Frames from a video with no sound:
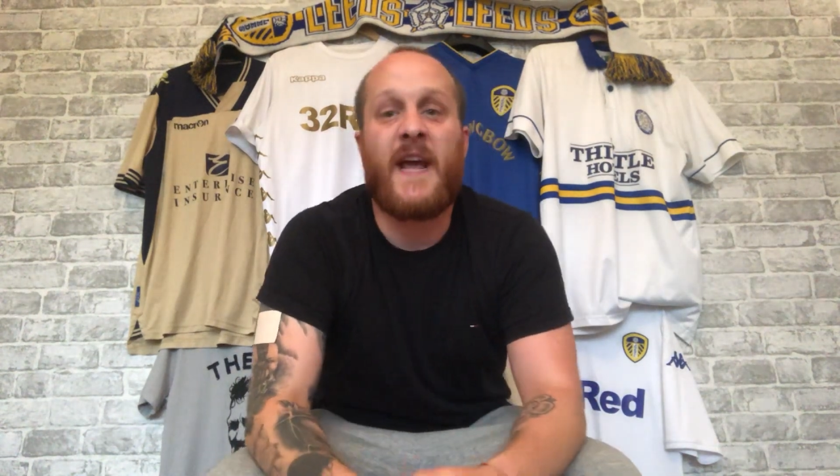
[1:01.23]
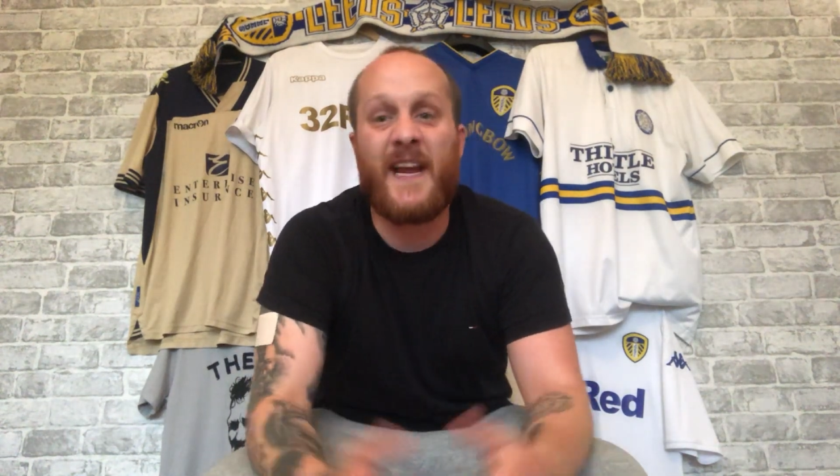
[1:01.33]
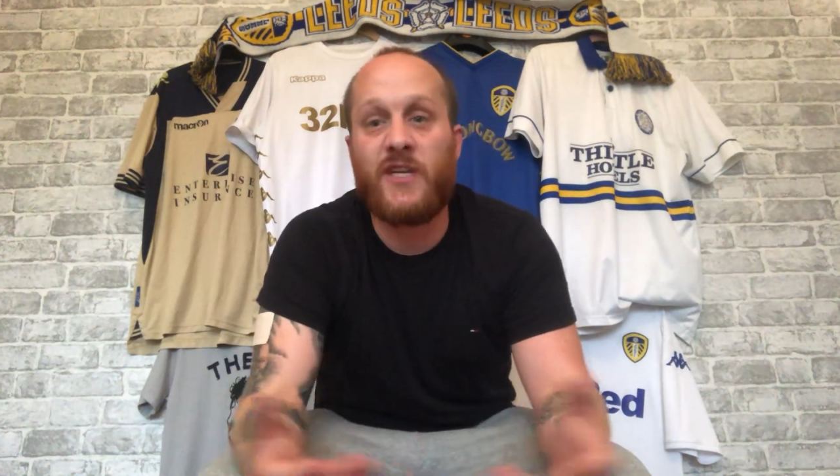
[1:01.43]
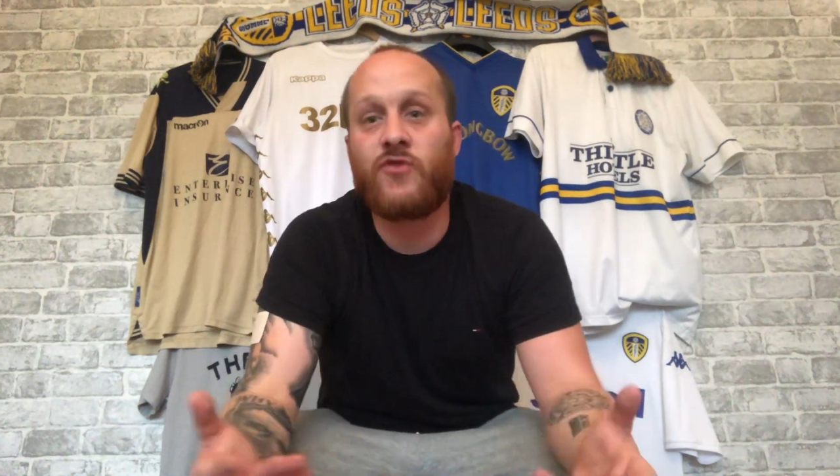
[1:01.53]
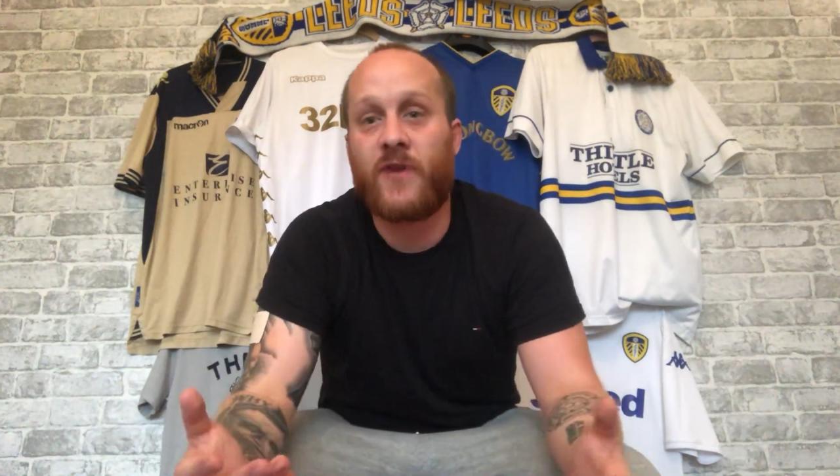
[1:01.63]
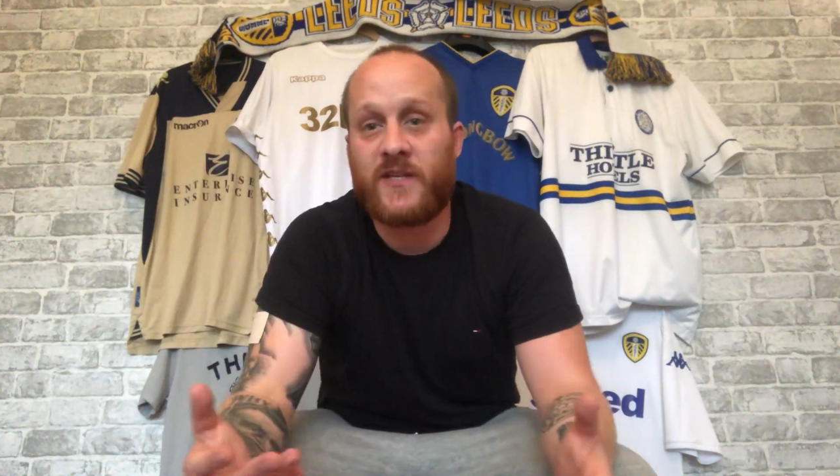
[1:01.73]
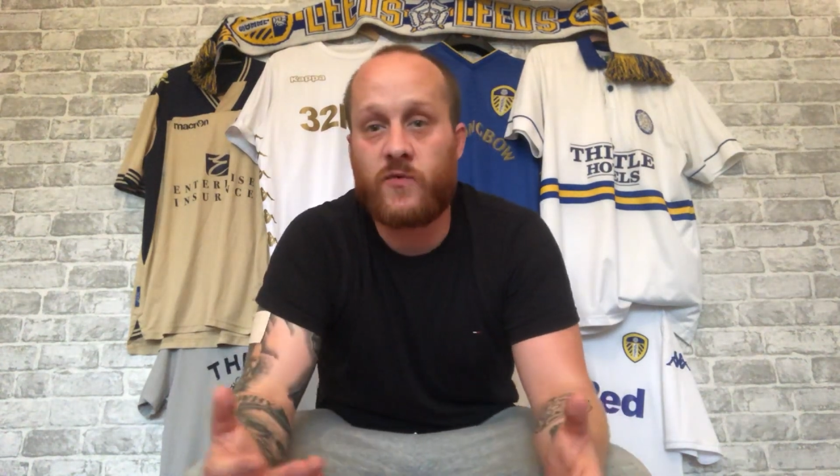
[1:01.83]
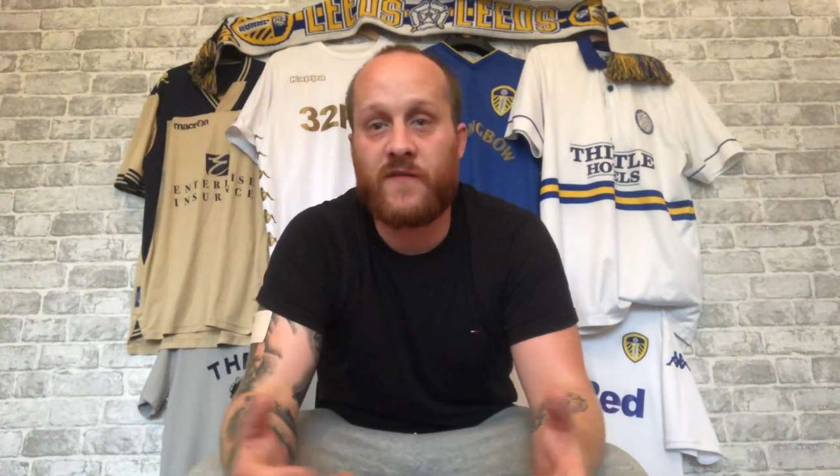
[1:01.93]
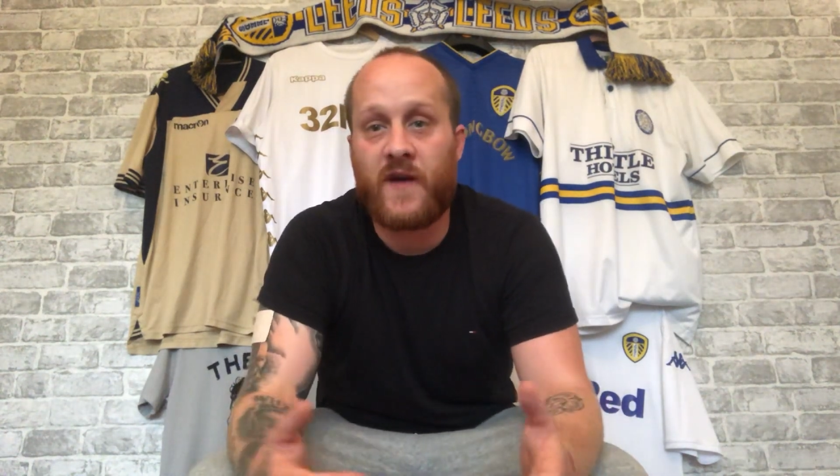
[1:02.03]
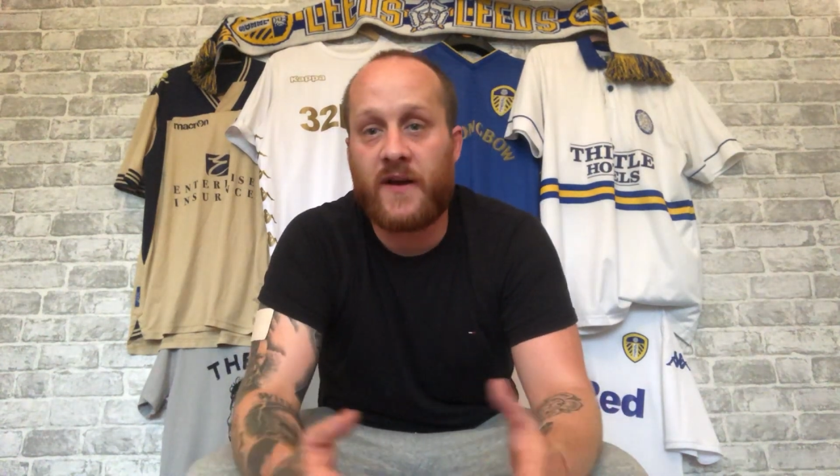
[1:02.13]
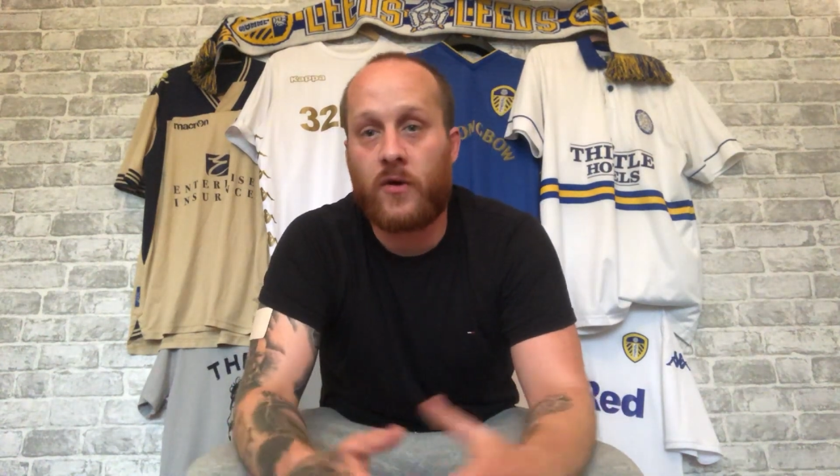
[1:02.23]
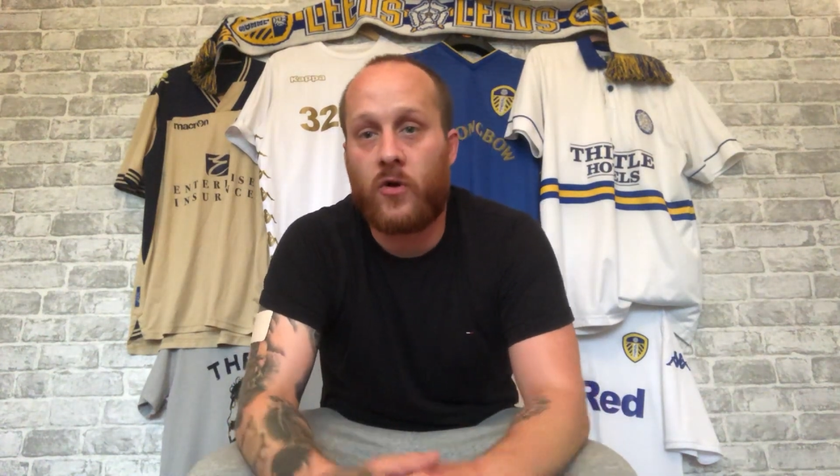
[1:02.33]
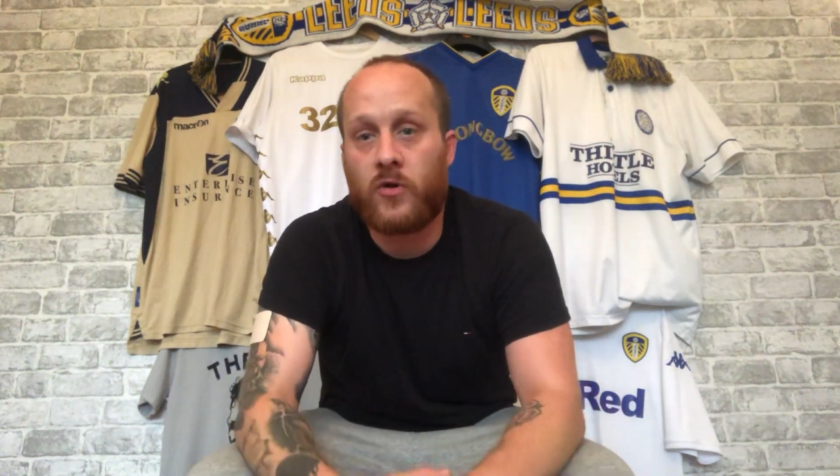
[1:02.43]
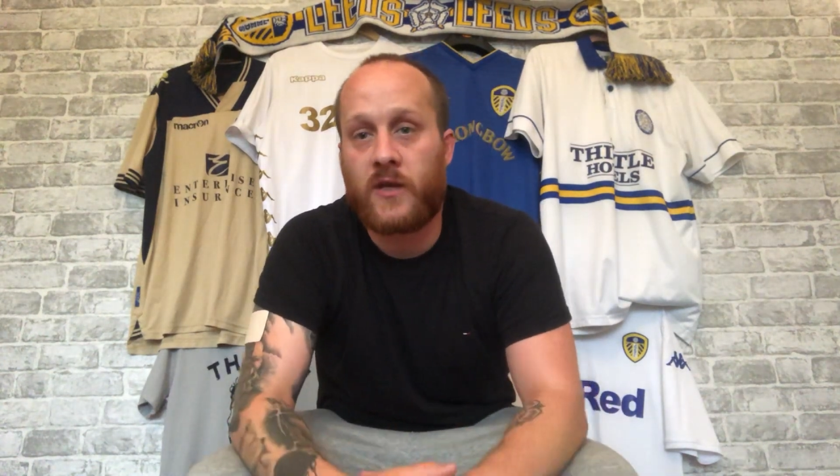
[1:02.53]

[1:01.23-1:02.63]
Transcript: interest we've had at All